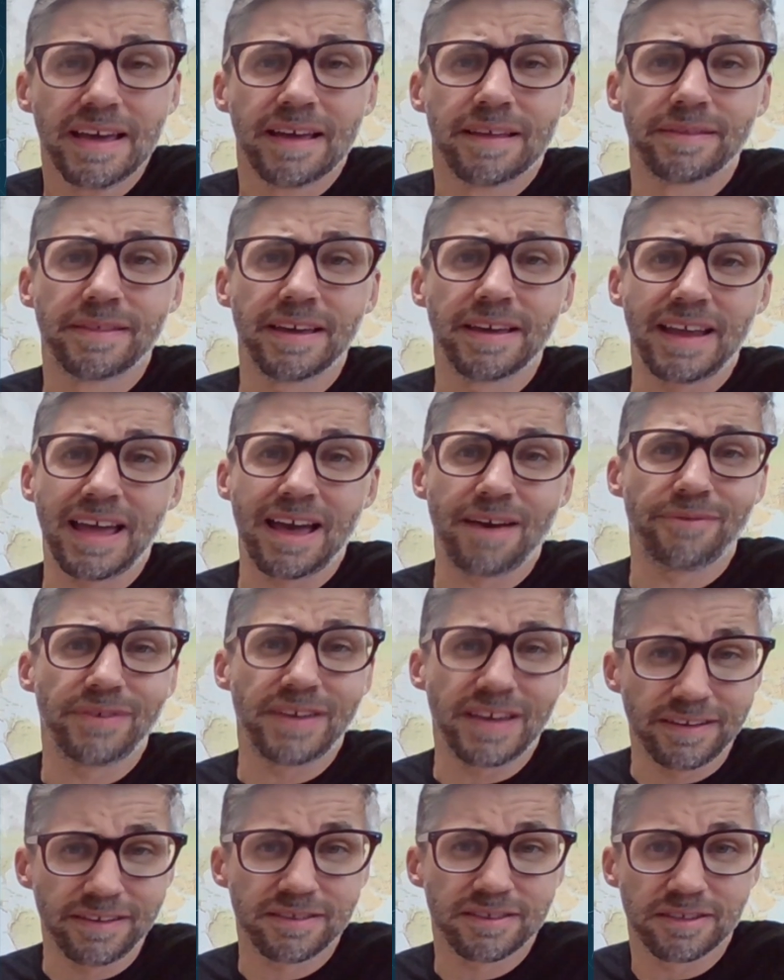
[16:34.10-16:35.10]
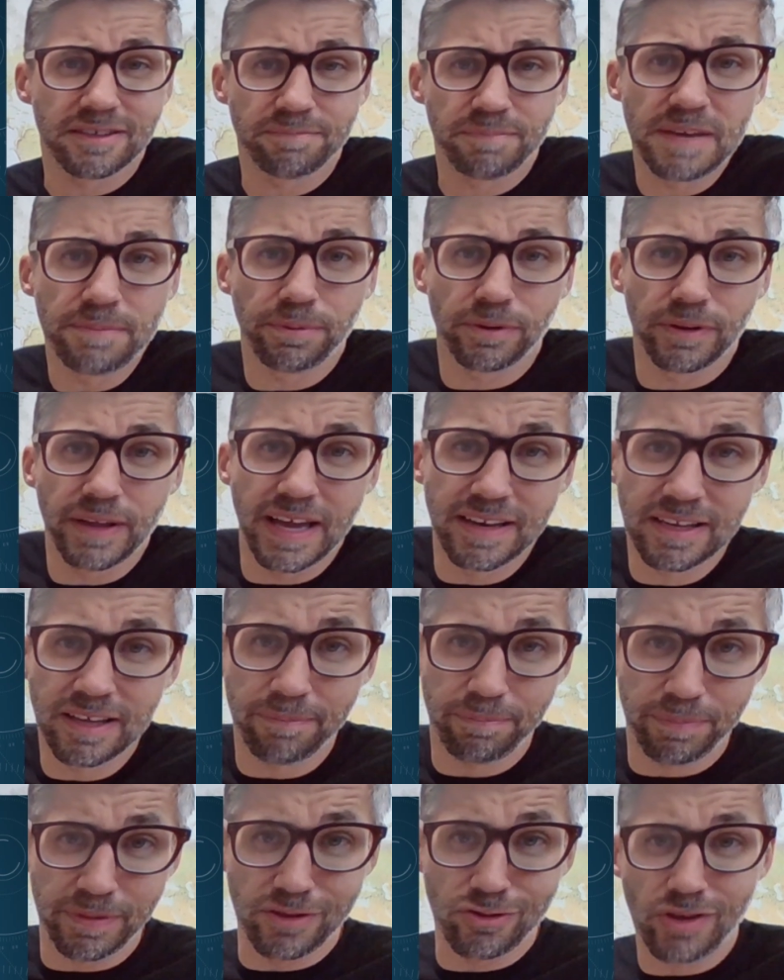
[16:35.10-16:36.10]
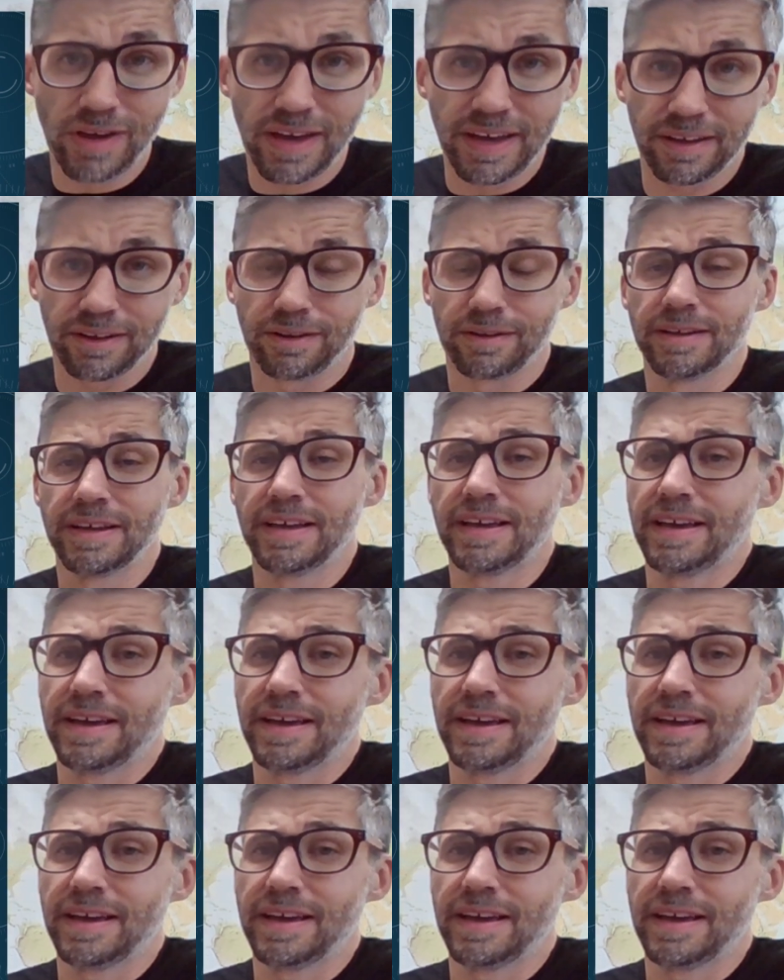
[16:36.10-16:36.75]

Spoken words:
than have innocent people end up in jail.